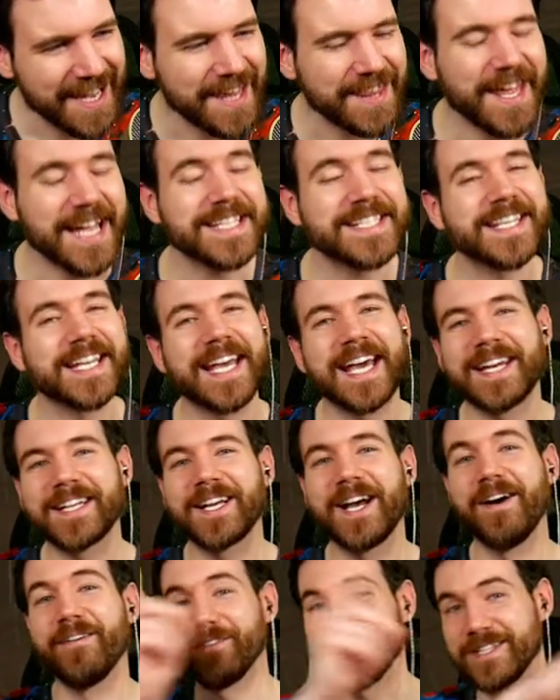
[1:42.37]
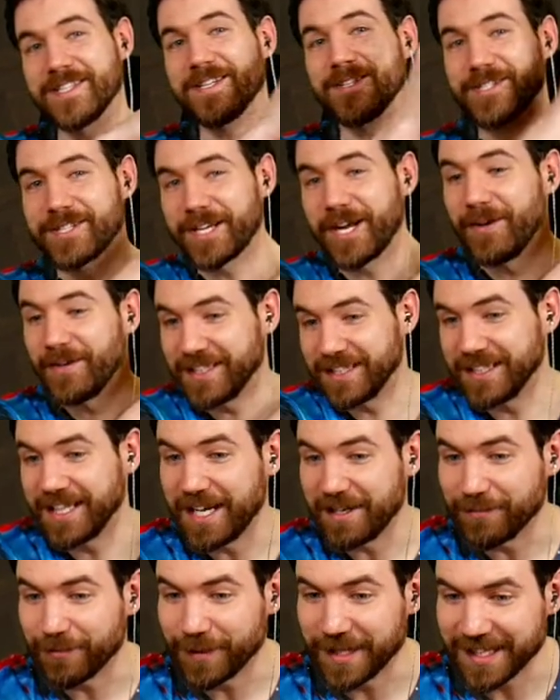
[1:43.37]
That's the kind of confidence you should go into
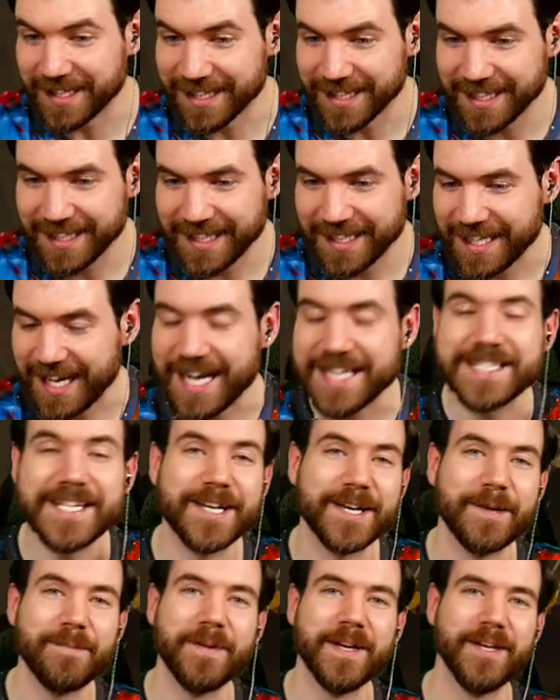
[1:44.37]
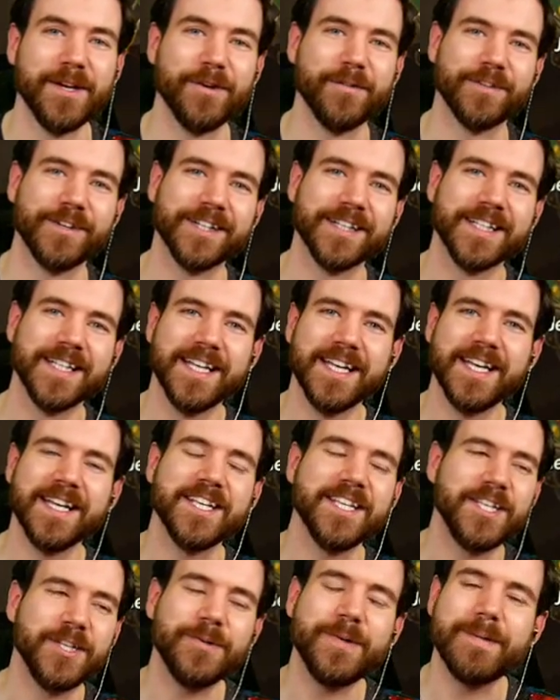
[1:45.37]
life with. That's a good maneuver.
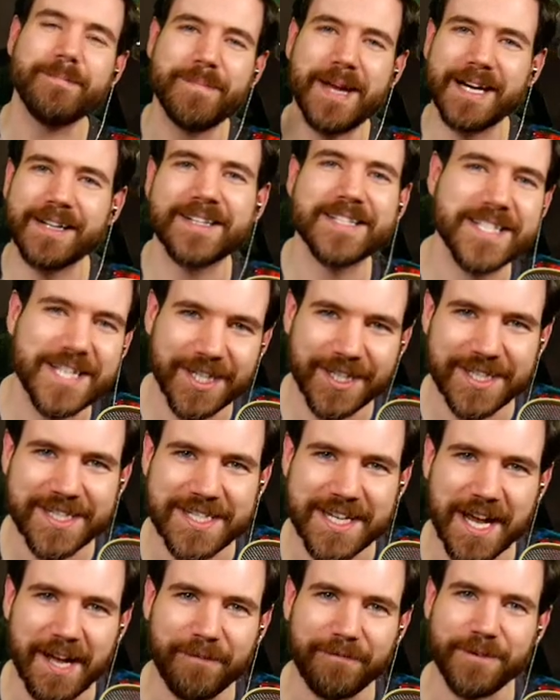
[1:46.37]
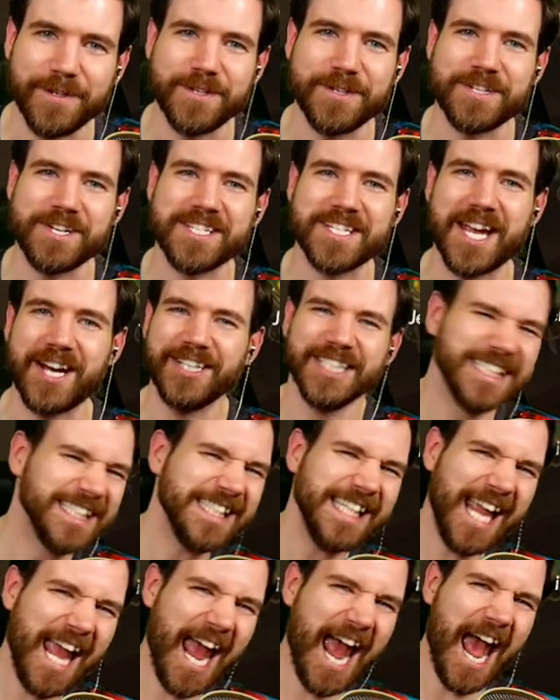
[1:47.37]
You embarrass yourself and you just go,
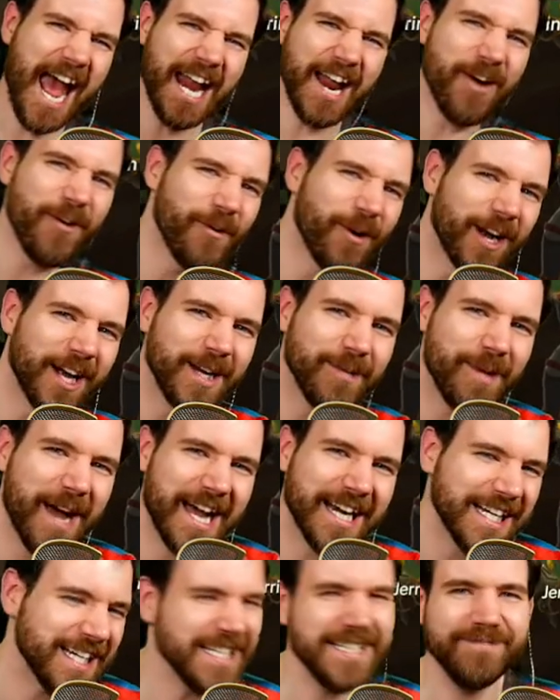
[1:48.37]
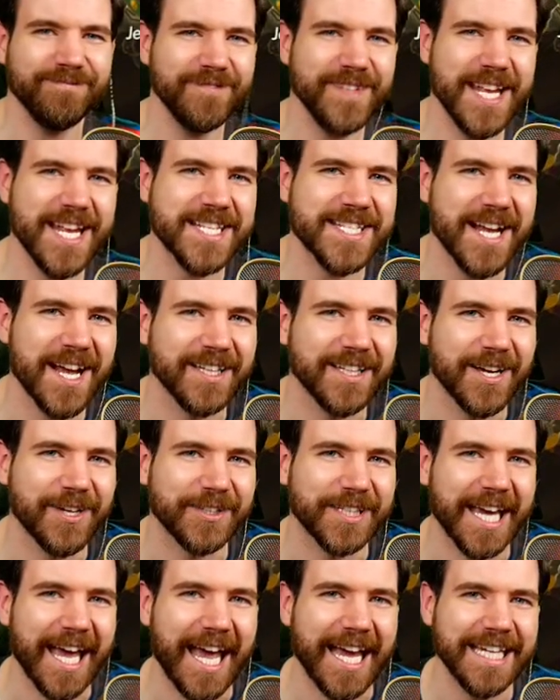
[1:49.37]
eh, don't worry about it. It's all
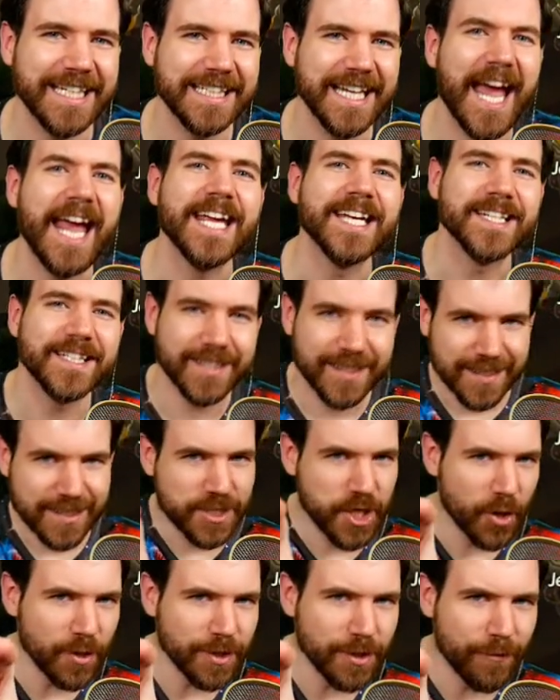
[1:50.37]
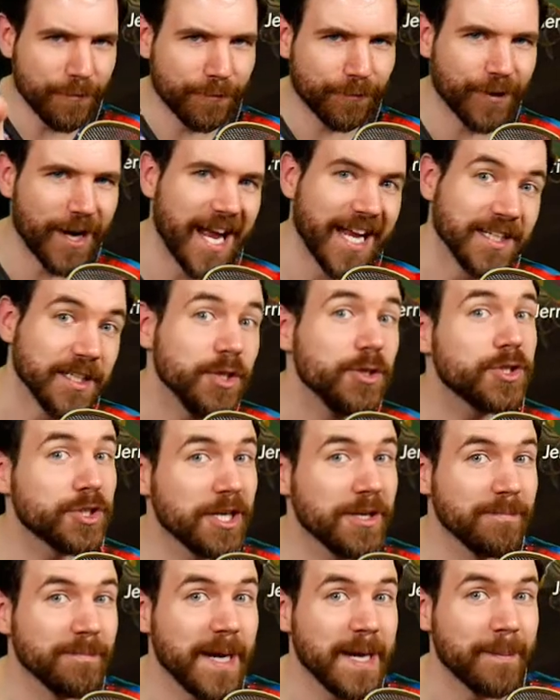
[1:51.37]
okay. Hey, don't you fret. You
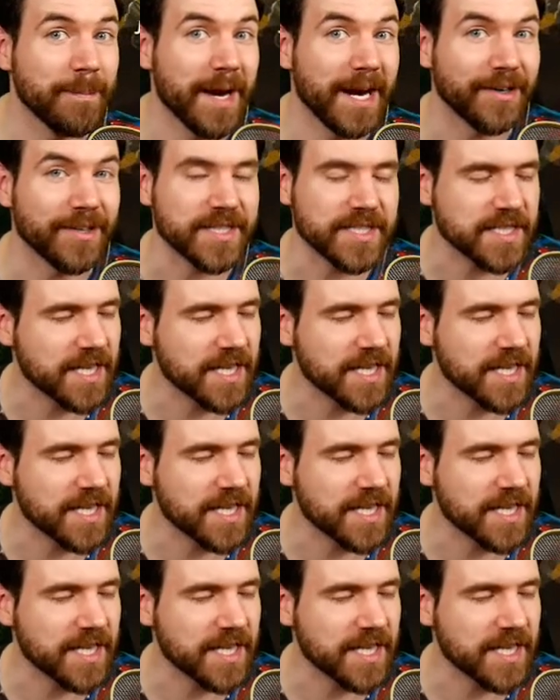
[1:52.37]
shouldn't be embarrassed.